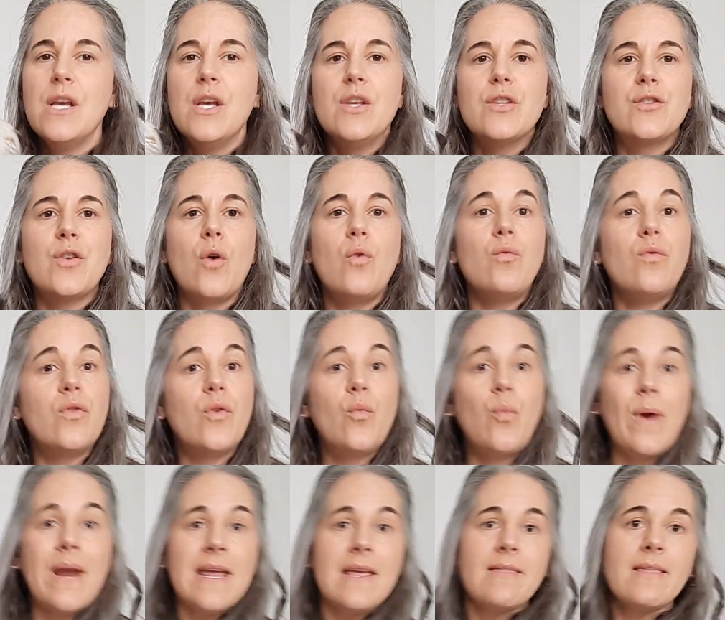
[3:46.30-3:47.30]
so the
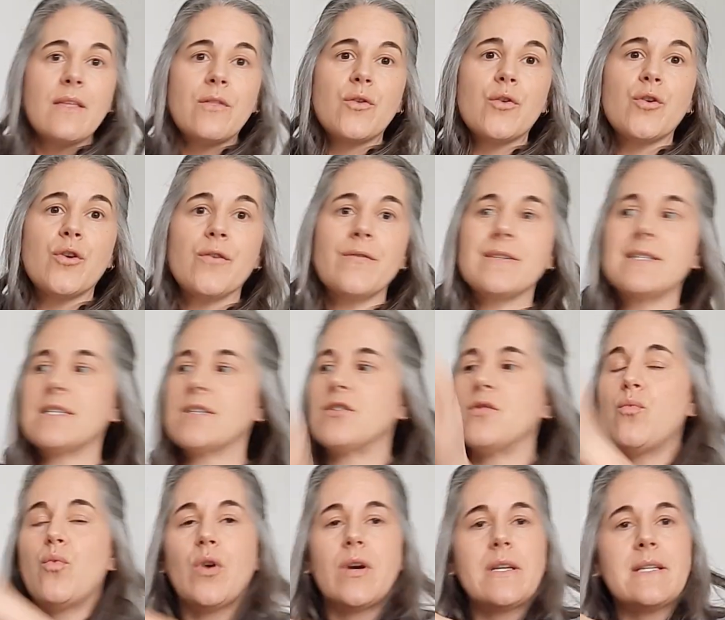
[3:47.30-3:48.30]
way that their nervous
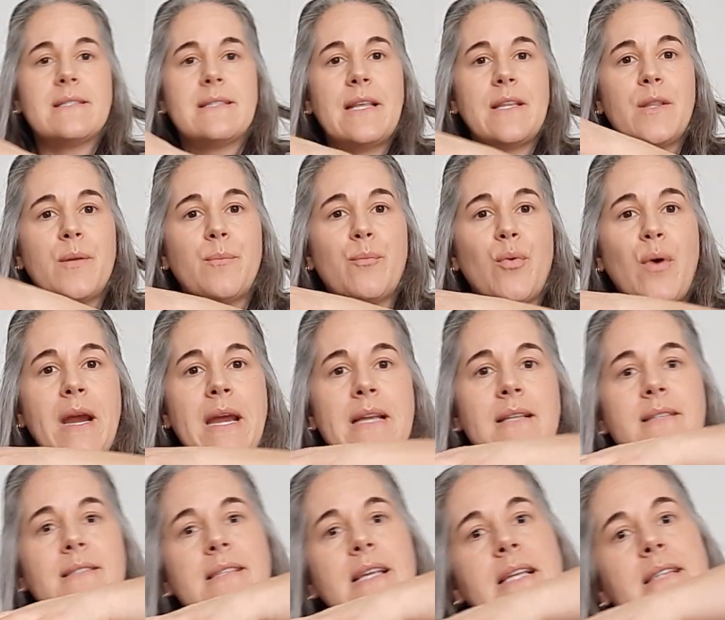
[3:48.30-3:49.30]
system works is that the
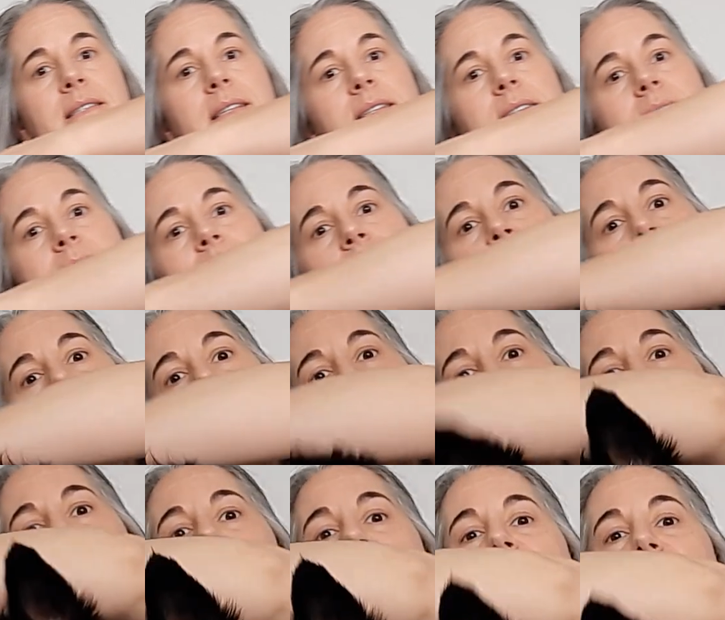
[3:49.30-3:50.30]
brain sends a signal down
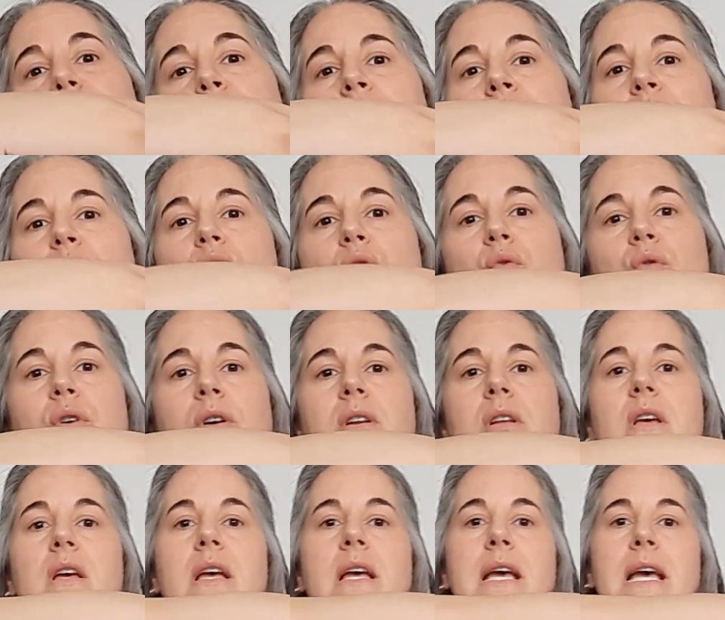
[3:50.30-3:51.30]
through the spinal cord,
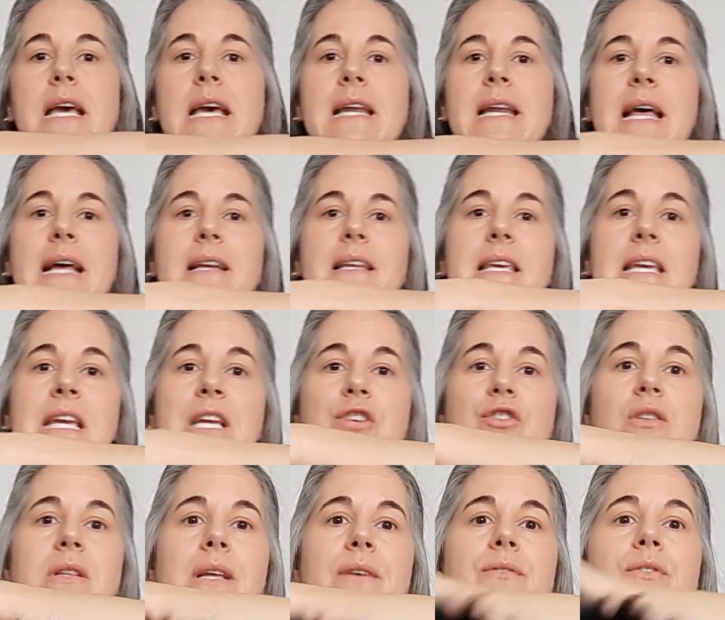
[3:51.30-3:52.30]
and at
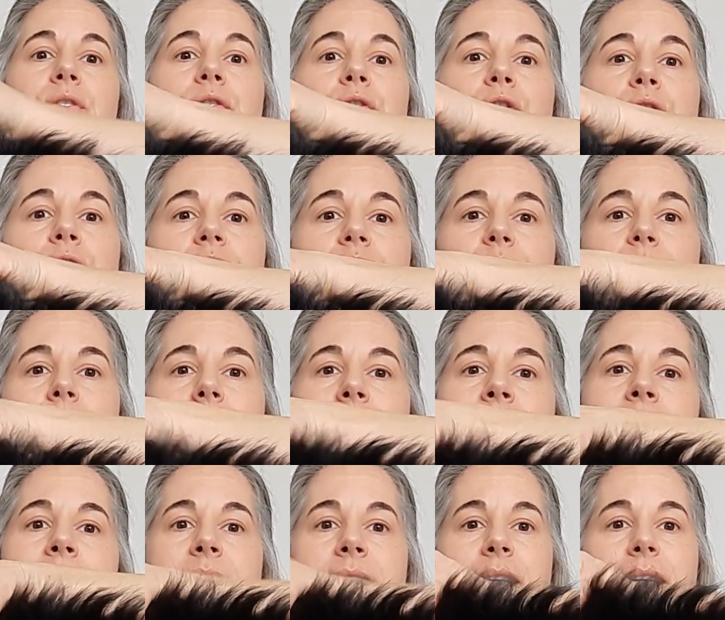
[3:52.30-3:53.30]
each level, nerves will
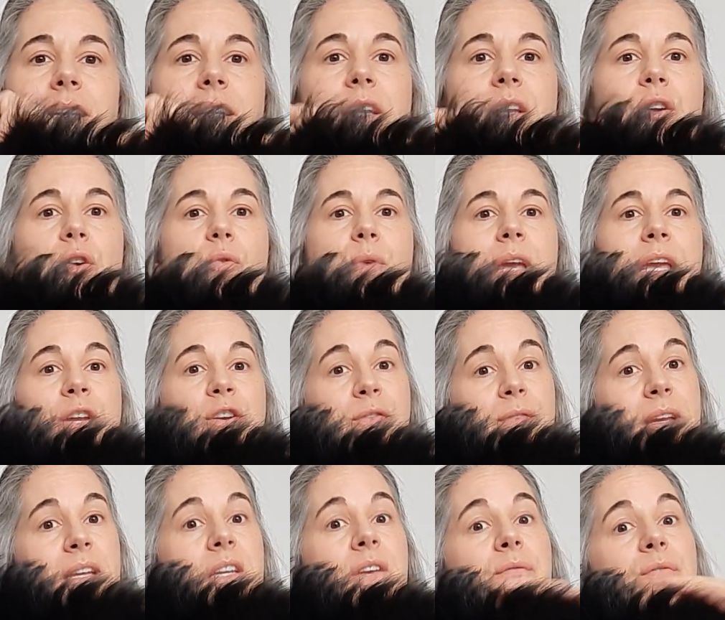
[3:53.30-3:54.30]
exit and go
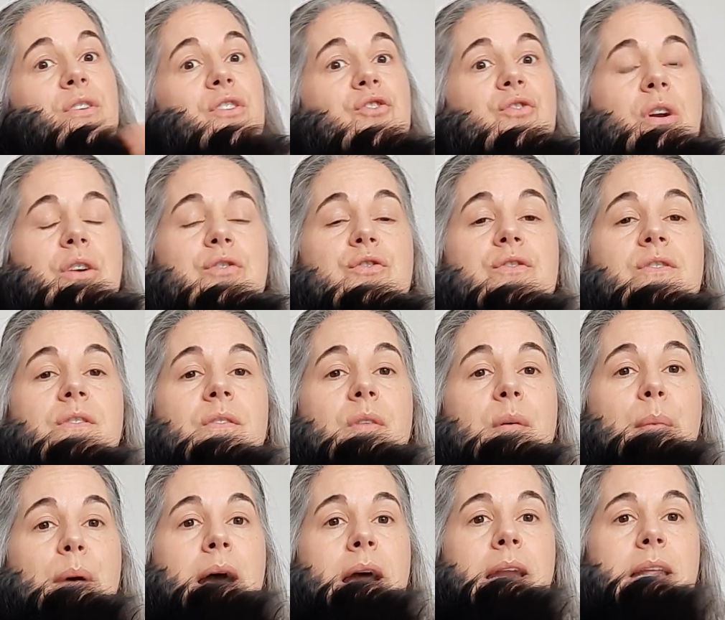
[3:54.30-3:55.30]
innervate different structures of the
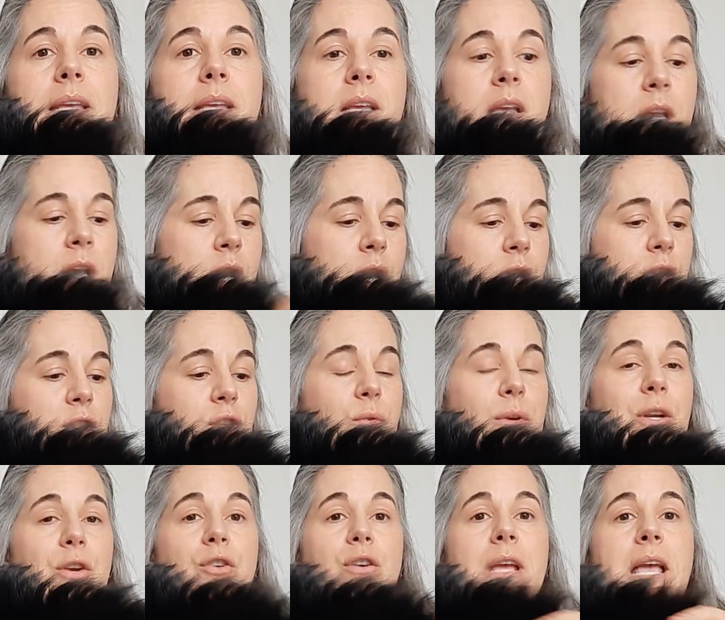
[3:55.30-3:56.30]
body. So
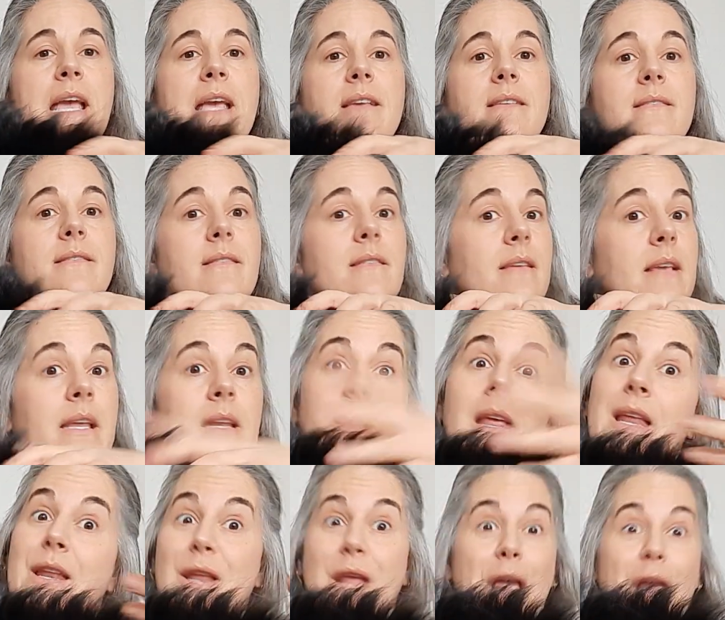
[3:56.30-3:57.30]
in her case,
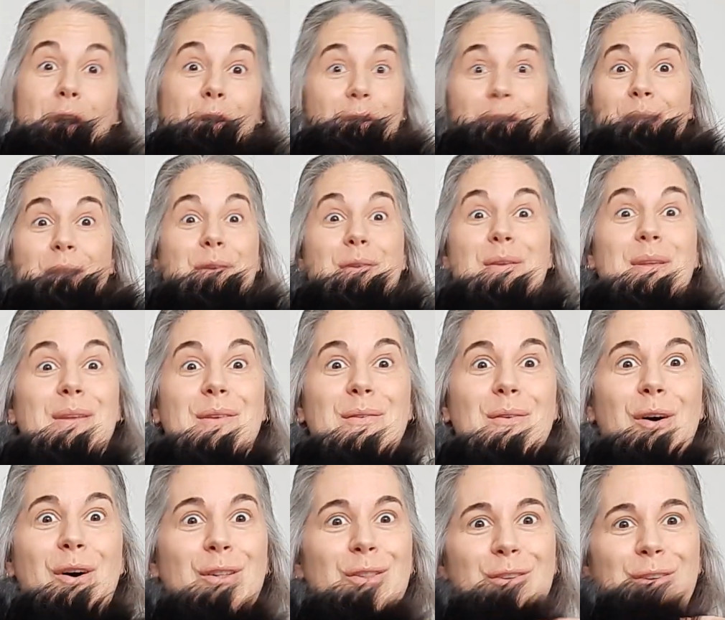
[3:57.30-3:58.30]
and in
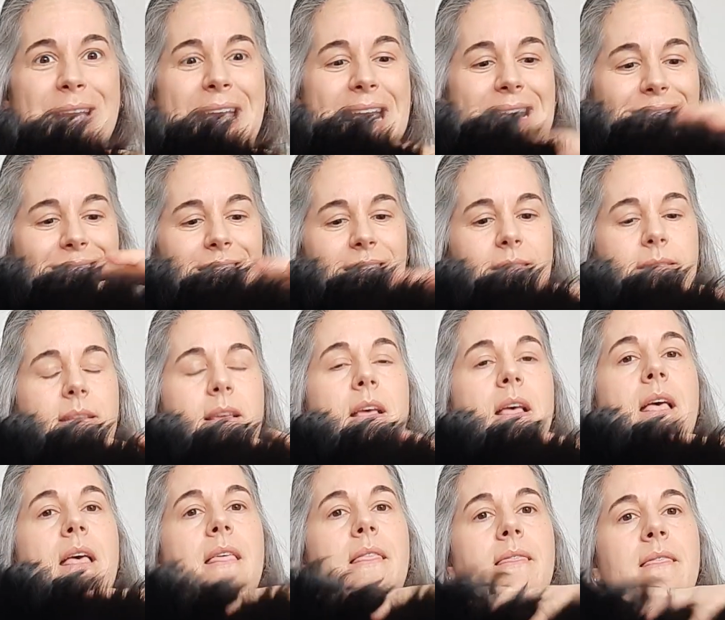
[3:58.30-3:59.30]
all our cases,
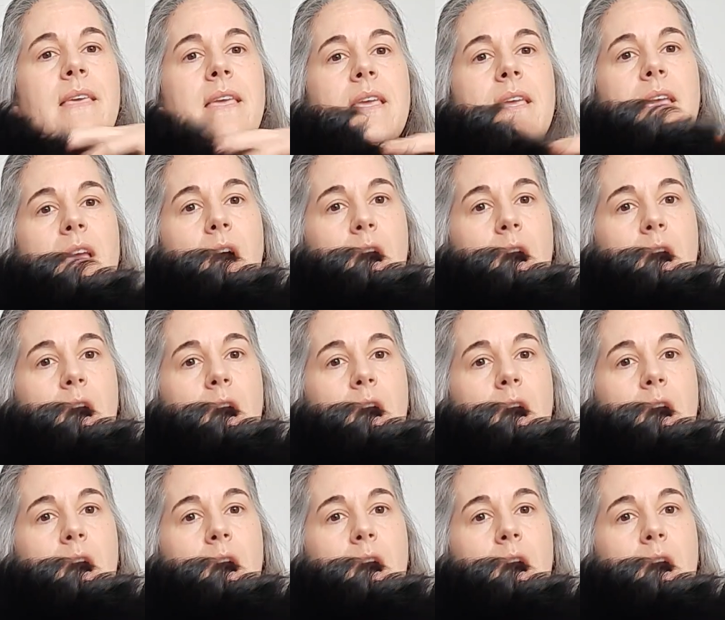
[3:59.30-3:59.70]
the